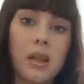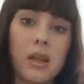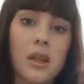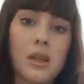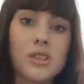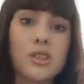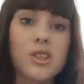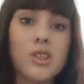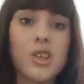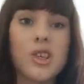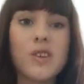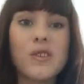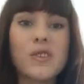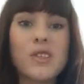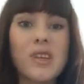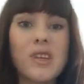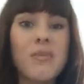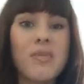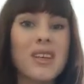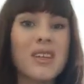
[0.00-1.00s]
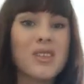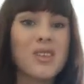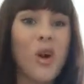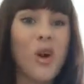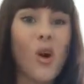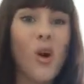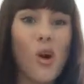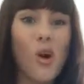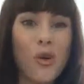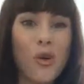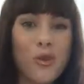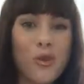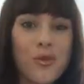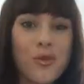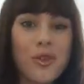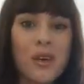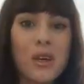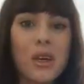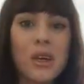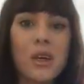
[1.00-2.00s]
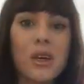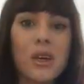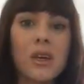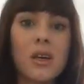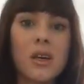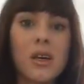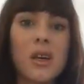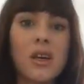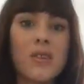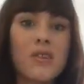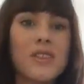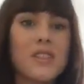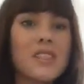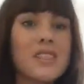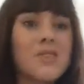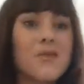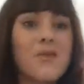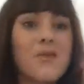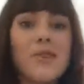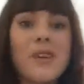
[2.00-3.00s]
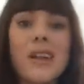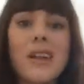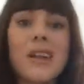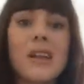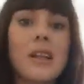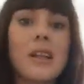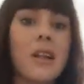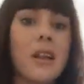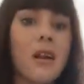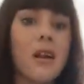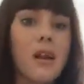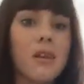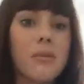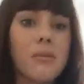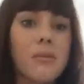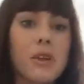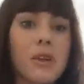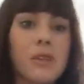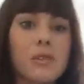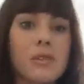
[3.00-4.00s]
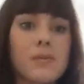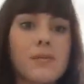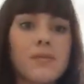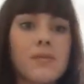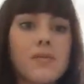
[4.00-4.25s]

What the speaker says: And so if something's off, if it doesn't feel in alignment,